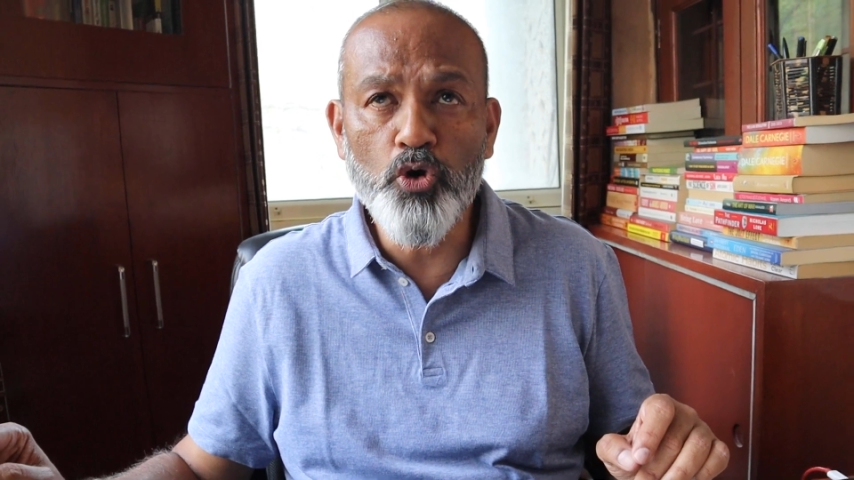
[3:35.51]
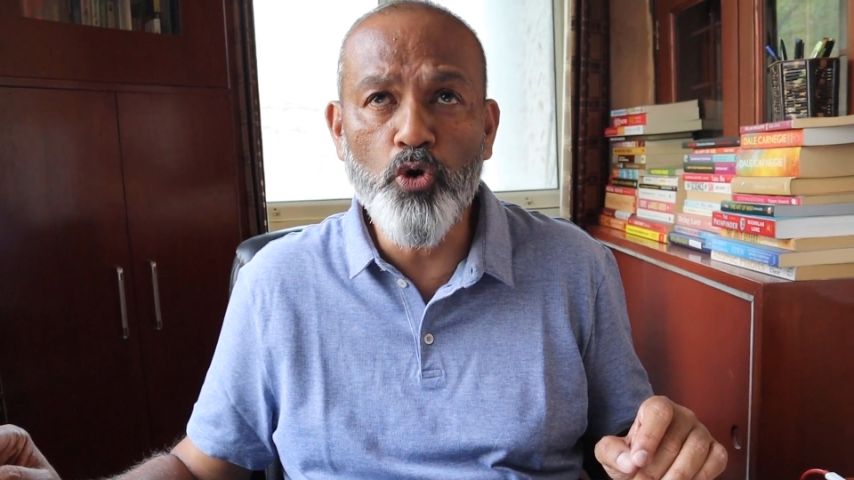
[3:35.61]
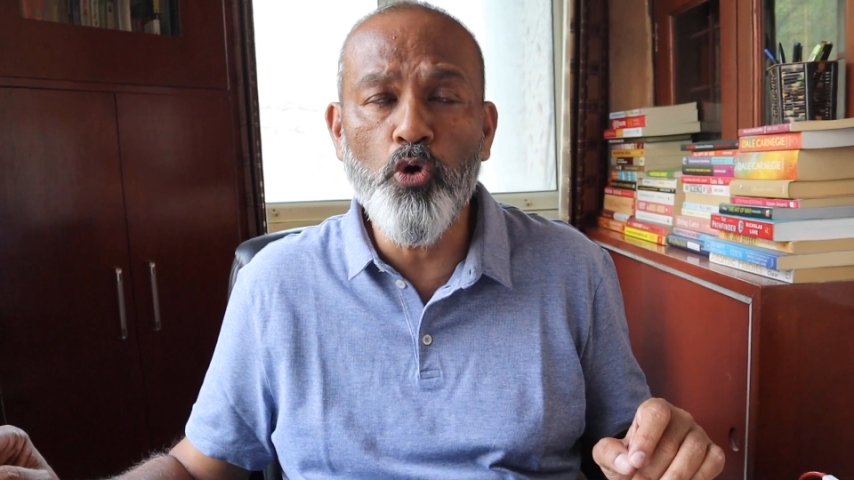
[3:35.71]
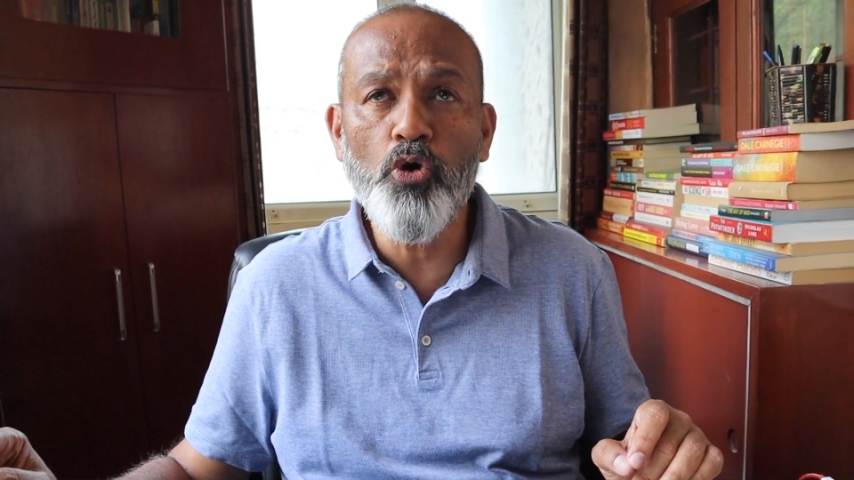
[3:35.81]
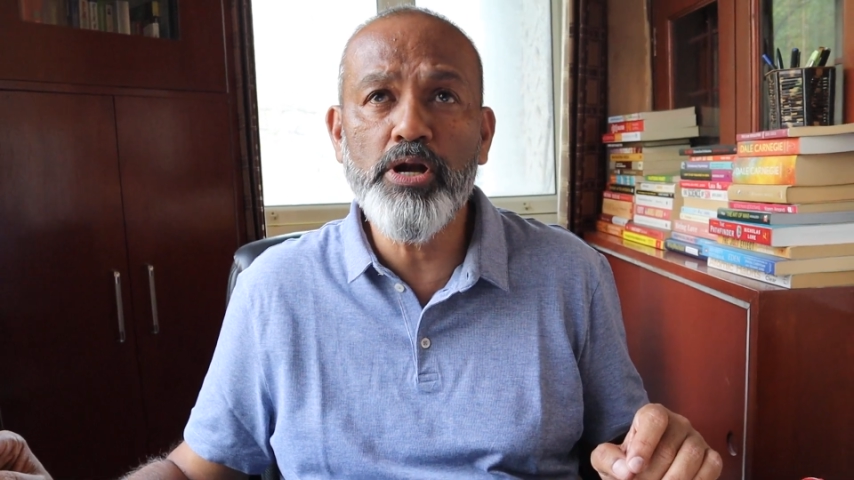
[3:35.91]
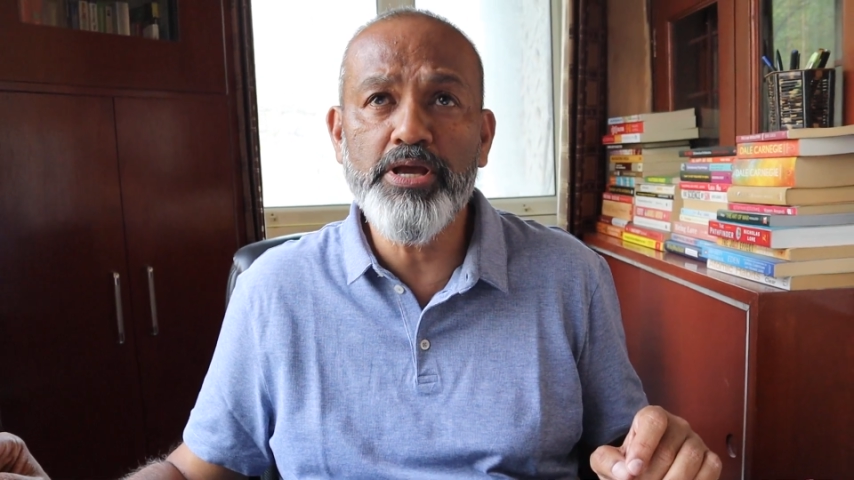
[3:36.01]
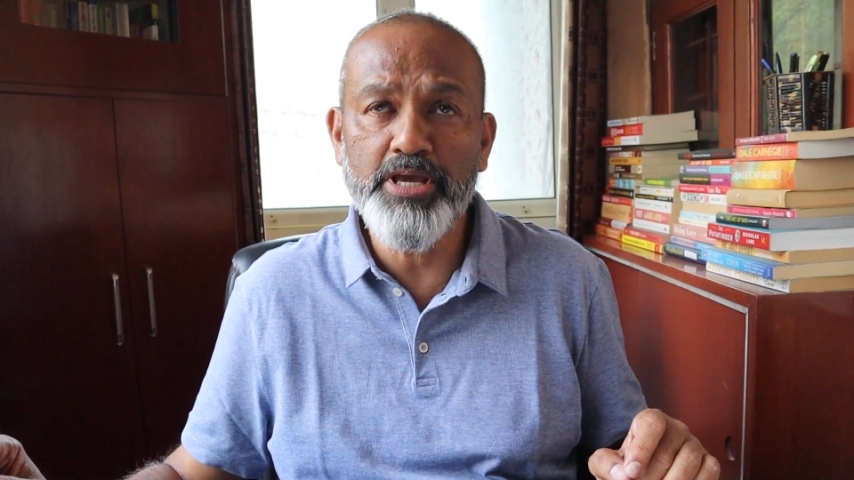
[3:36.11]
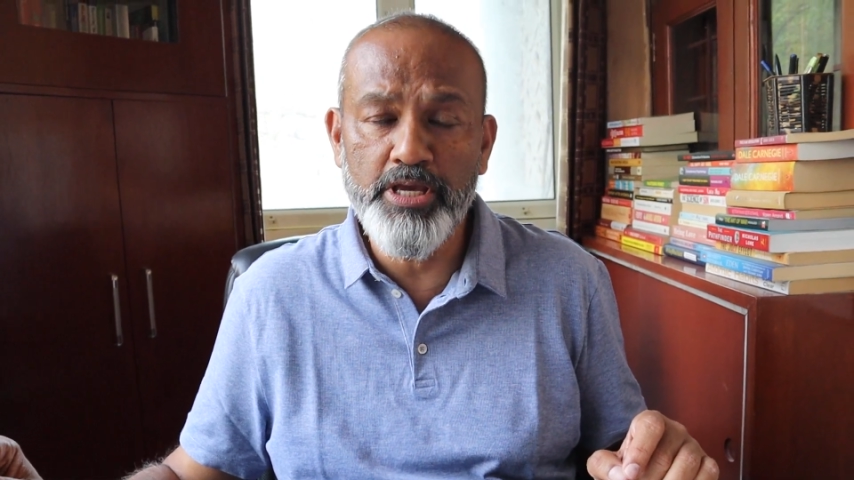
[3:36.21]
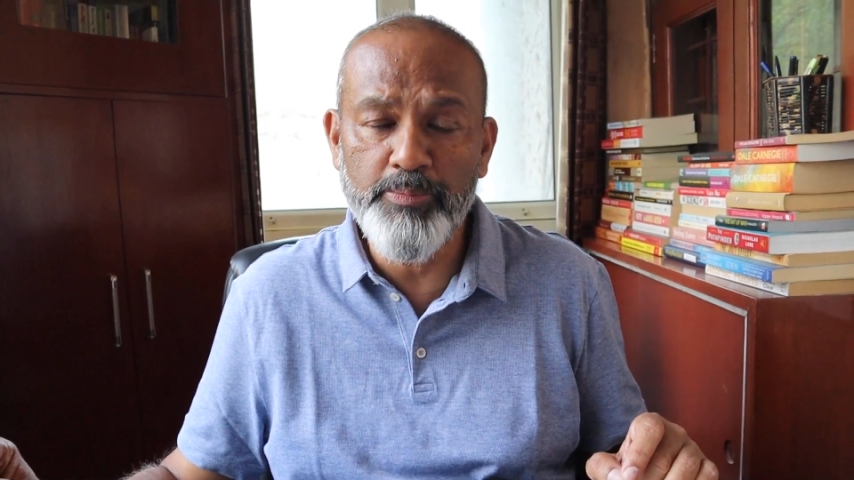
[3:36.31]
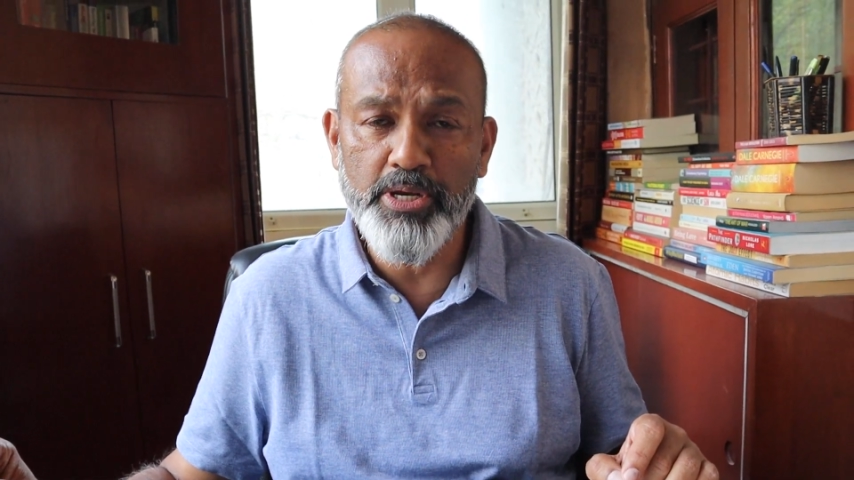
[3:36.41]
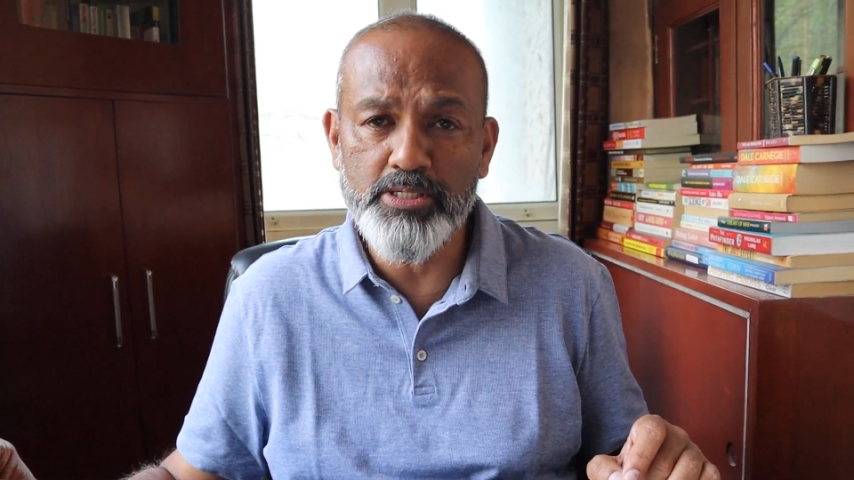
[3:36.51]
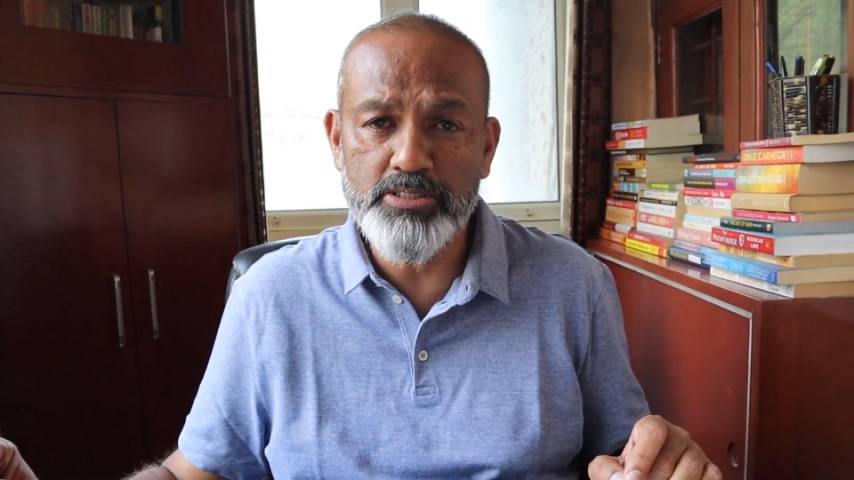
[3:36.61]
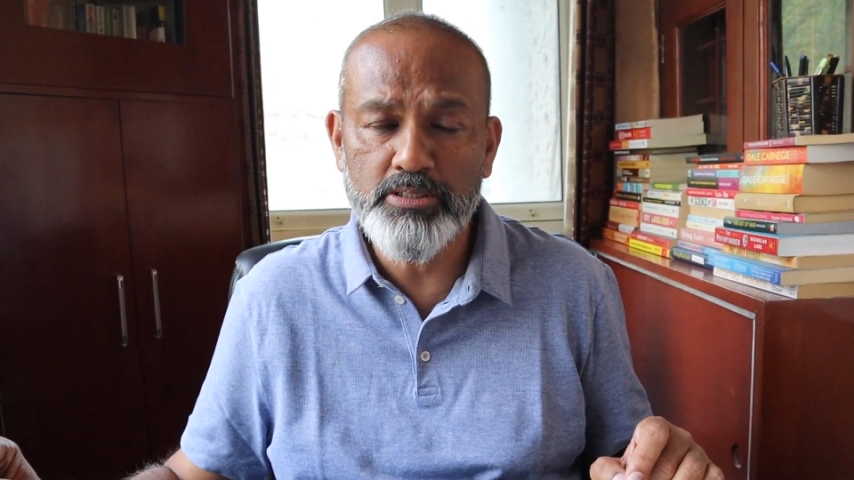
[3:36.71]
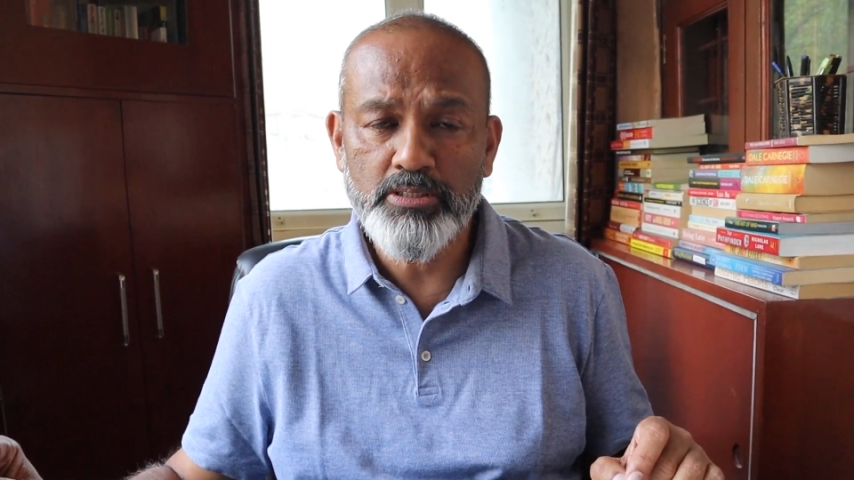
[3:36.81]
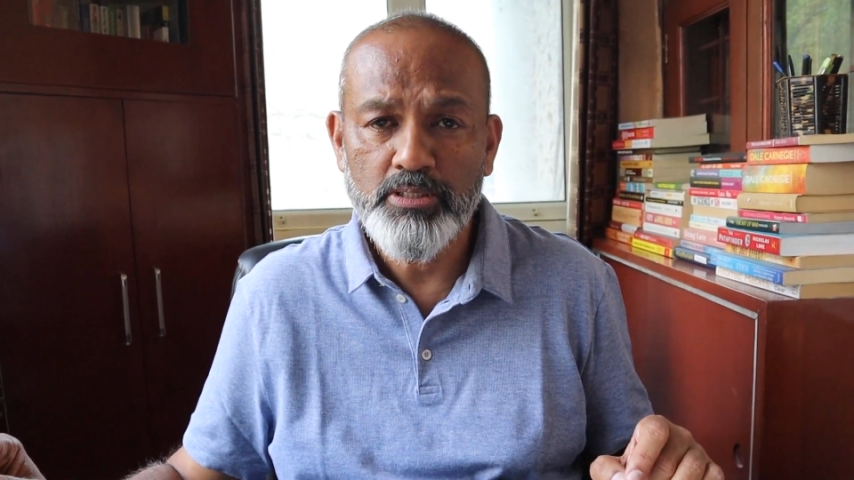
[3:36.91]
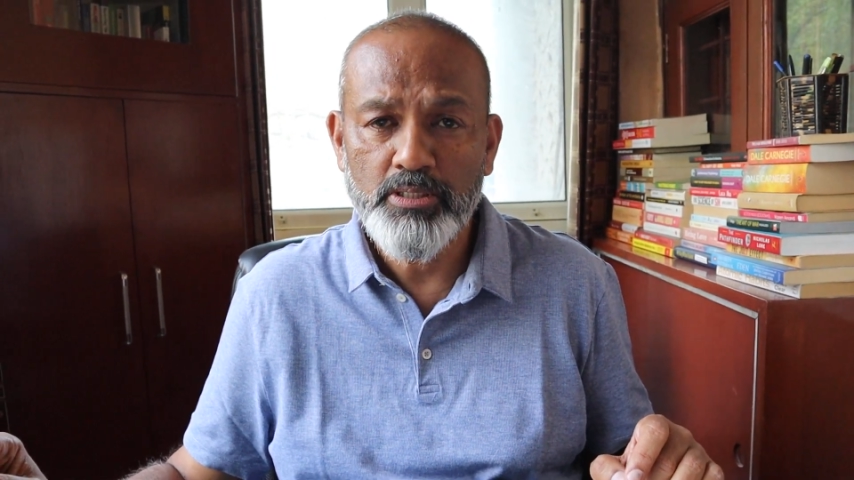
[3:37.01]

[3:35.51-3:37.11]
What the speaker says: cold emails.